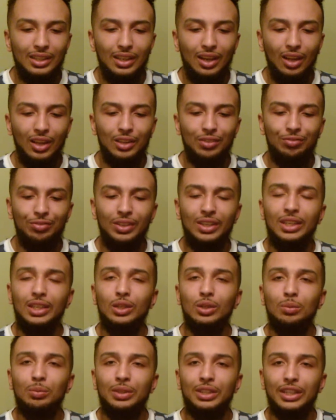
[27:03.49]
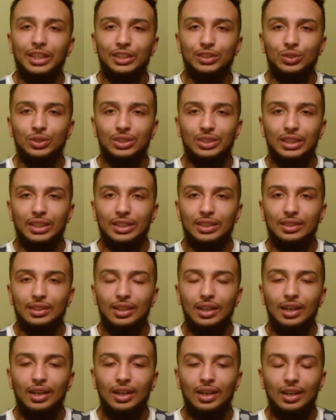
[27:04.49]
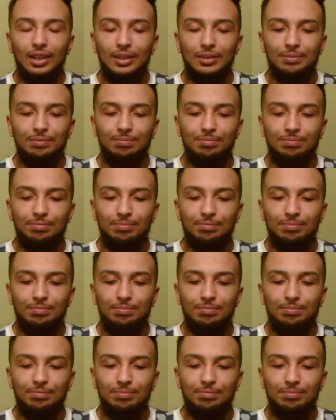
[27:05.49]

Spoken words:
the feet, it'll be interesting. Like